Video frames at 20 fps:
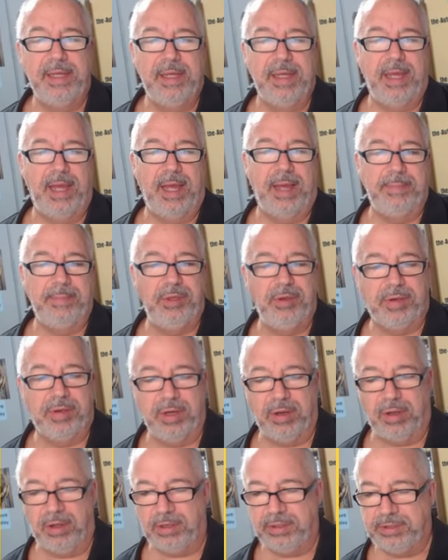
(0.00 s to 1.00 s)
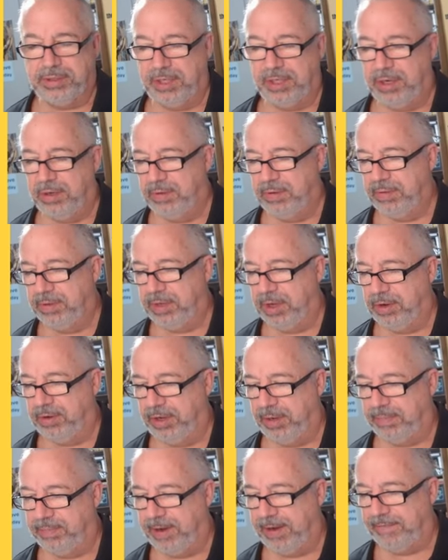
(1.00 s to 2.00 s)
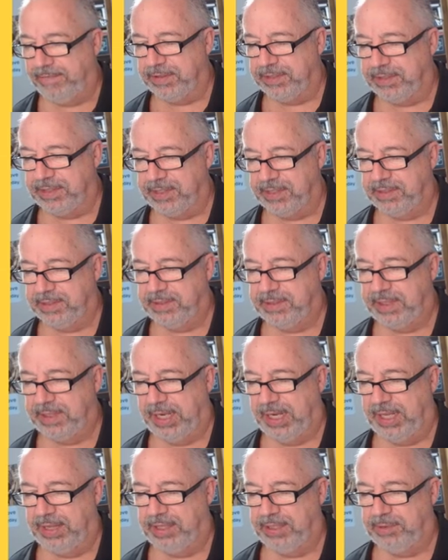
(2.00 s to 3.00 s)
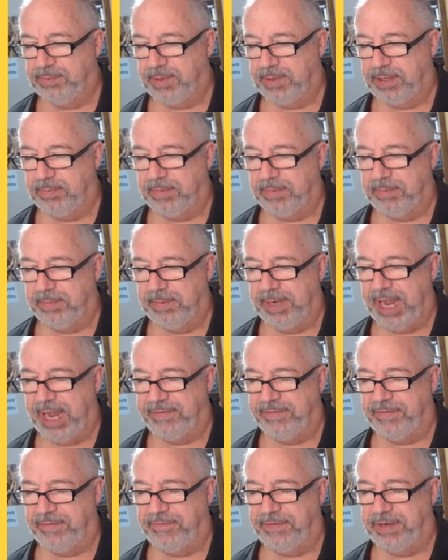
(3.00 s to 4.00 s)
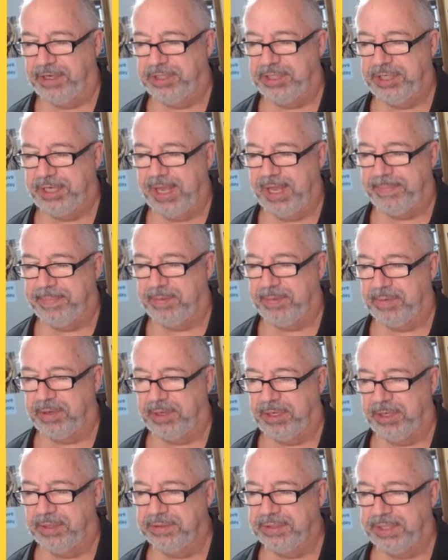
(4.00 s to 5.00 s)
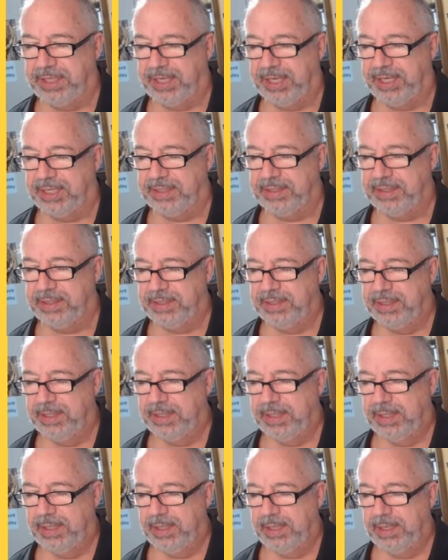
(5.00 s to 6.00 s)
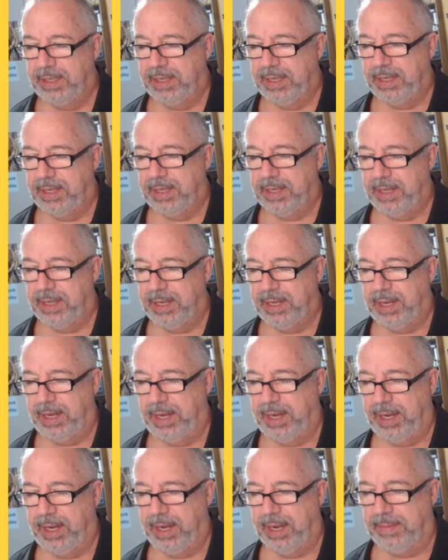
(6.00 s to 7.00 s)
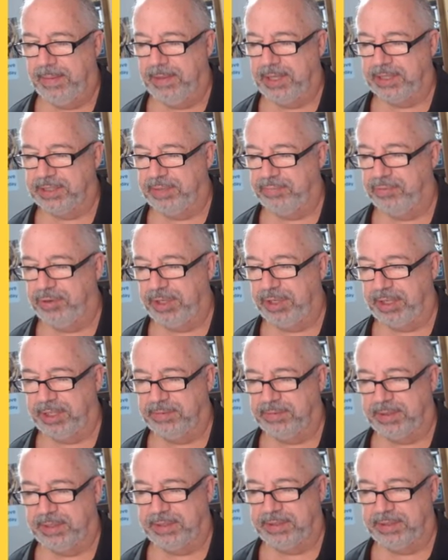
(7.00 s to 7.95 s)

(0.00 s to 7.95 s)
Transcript: Um, you can also go to your preferences, and this one we, we haven't finished it yet, but we're using it. Oh, that's the Pretty Links one.